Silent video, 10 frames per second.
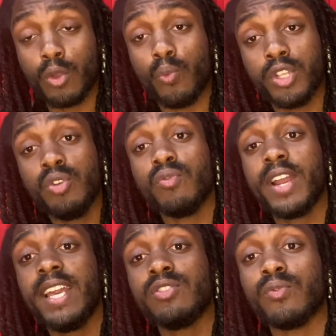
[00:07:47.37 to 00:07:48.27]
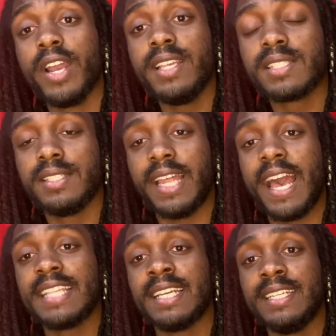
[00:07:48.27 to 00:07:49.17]
When you raise rates, that
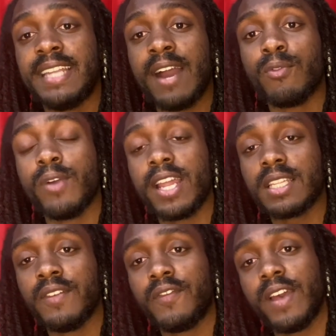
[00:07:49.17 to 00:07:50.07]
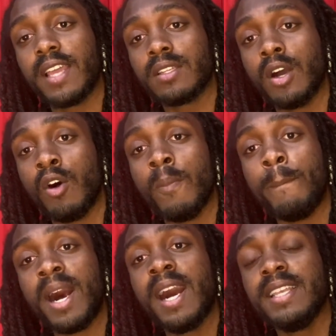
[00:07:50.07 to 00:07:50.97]
has a direct effect on
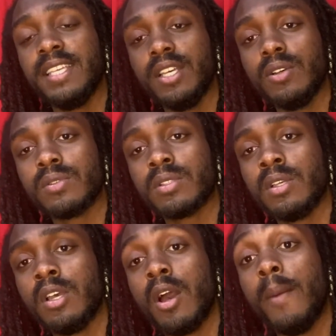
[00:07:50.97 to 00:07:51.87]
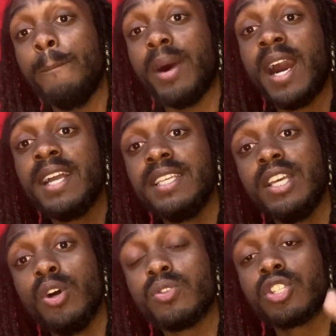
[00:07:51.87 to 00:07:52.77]
bond yields. Bond
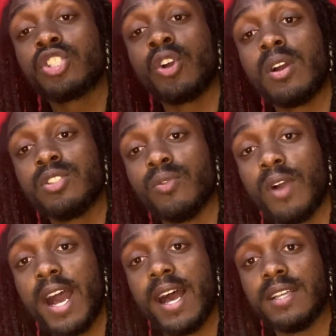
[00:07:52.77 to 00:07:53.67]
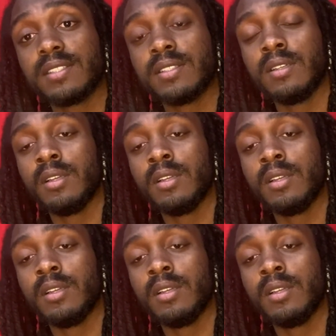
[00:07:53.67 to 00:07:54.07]
yields start to rise.